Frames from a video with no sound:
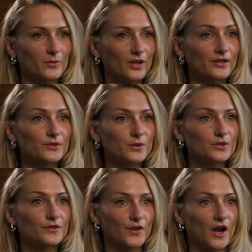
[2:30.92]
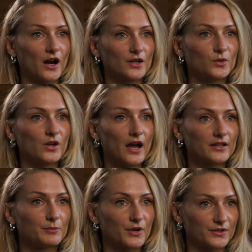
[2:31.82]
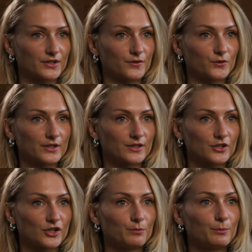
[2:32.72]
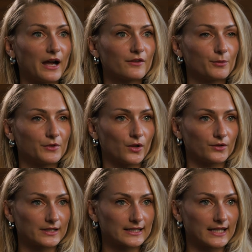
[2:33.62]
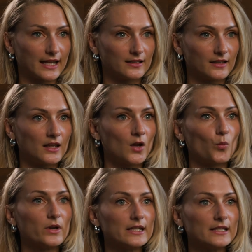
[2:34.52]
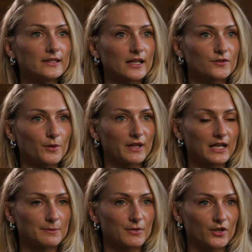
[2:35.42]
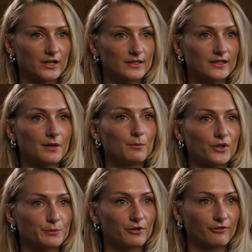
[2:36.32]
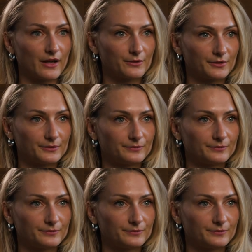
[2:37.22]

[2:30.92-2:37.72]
We also use VR to guide the process of transition back from the altered state, when insights from the experience are most profound.